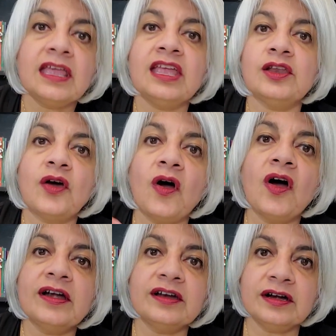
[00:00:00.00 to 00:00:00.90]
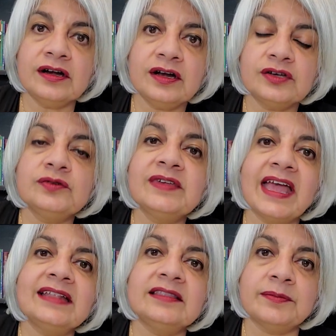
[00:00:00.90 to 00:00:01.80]
in order to
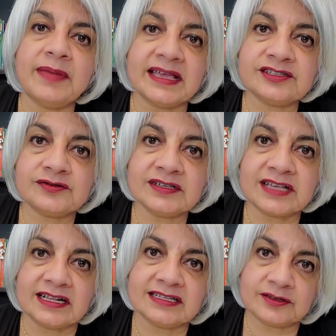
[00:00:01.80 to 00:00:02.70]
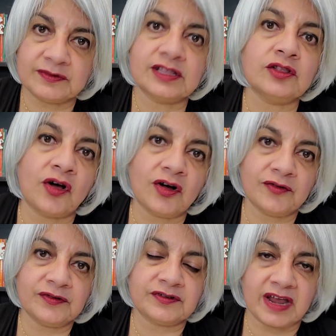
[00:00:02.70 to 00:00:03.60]
get the best results with law
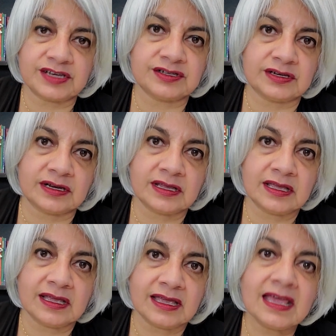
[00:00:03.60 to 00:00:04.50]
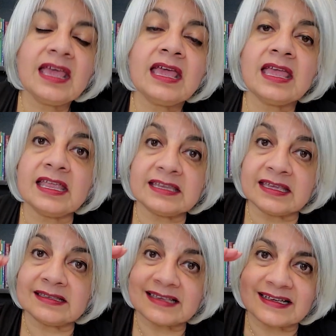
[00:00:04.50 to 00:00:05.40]
of attraction. It
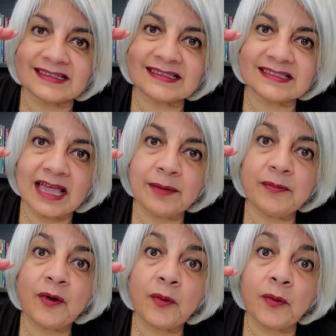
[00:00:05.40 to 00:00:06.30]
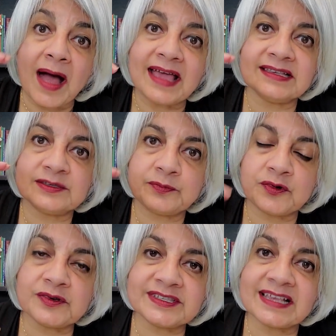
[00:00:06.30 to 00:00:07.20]
is a step-wise
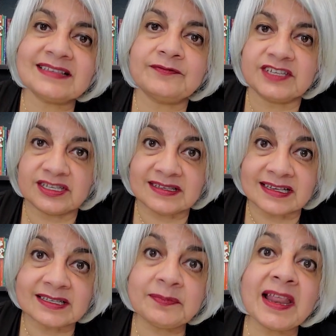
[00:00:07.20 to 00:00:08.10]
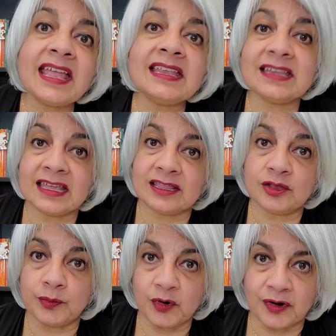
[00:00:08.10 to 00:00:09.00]
process which is explained in
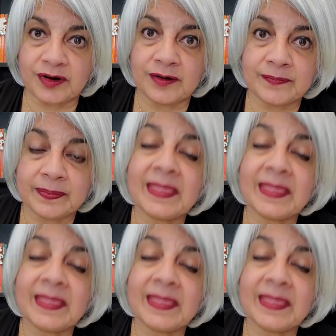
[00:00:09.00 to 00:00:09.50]
the book.